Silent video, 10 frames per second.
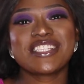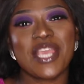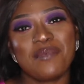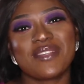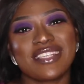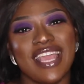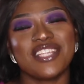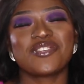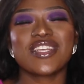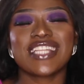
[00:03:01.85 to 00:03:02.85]
tips
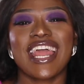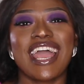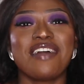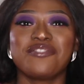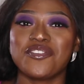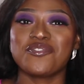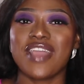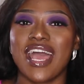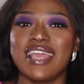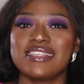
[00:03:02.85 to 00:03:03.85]
and tricks that I have for you
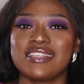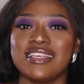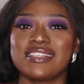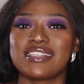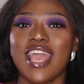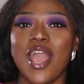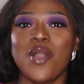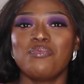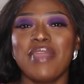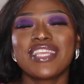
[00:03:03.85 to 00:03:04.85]
guys is
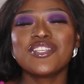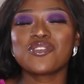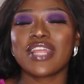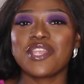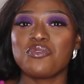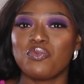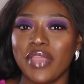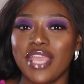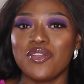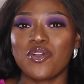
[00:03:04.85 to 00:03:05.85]
making sure that you
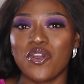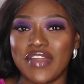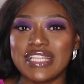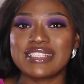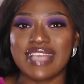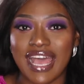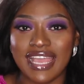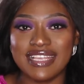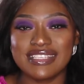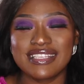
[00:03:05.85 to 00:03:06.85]
wear your correct
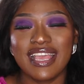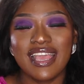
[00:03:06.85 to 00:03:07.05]
size.